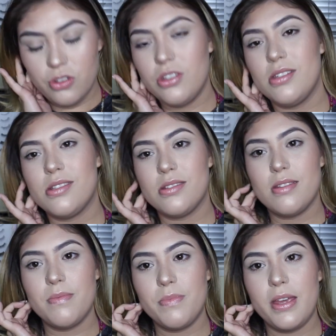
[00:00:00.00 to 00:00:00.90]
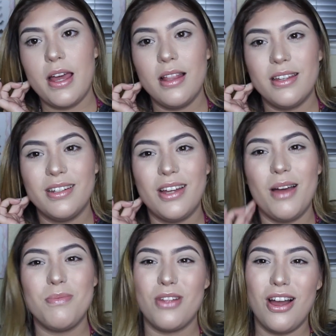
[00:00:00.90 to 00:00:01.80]
just be hella
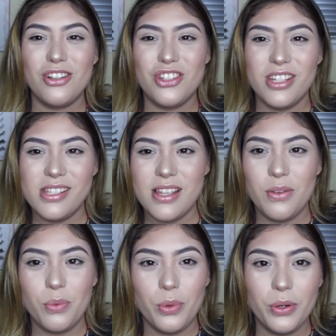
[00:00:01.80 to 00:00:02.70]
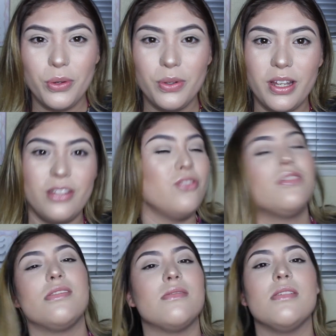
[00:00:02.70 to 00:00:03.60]
obnoxious and rude and
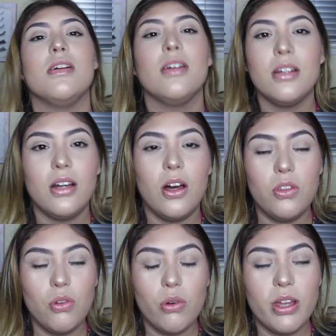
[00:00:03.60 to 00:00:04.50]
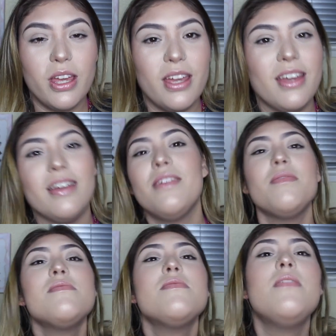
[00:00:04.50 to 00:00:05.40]
just annoying.
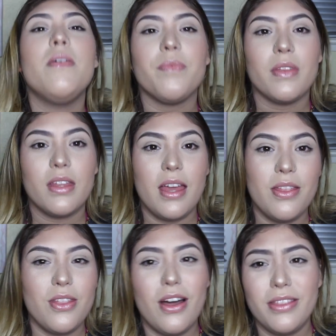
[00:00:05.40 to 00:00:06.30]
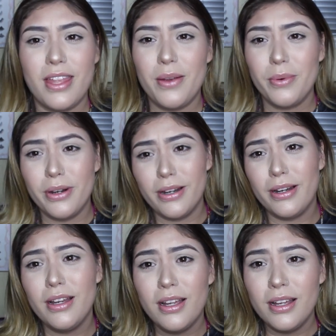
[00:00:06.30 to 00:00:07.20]
And thought they
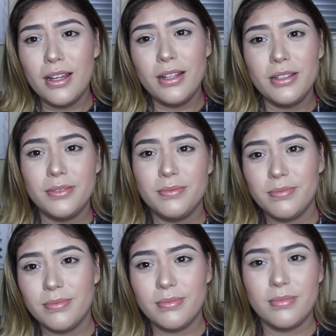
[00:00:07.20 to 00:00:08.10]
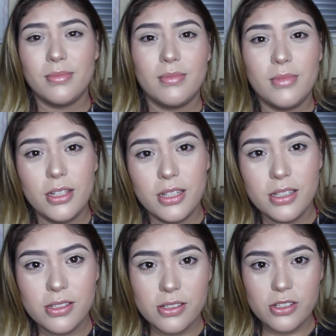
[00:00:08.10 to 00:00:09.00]
were
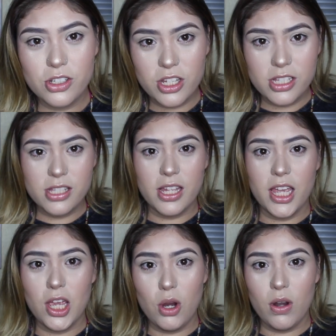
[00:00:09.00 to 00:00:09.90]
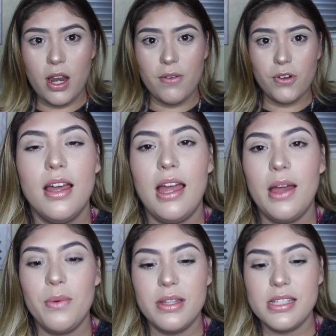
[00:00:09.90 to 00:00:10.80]
the shiznit or whatever.
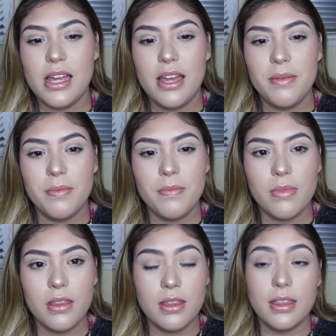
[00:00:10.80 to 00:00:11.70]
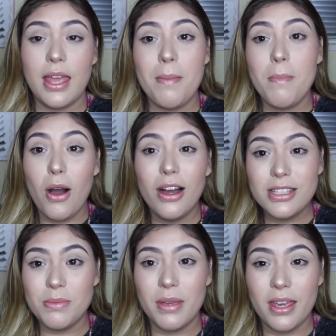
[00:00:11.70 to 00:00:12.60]
And one time, they
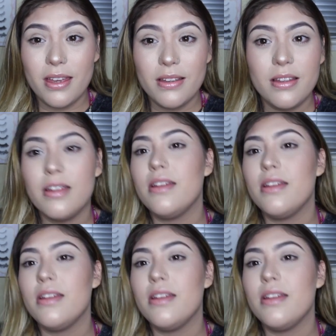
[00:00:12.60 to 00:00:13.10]
mocked me.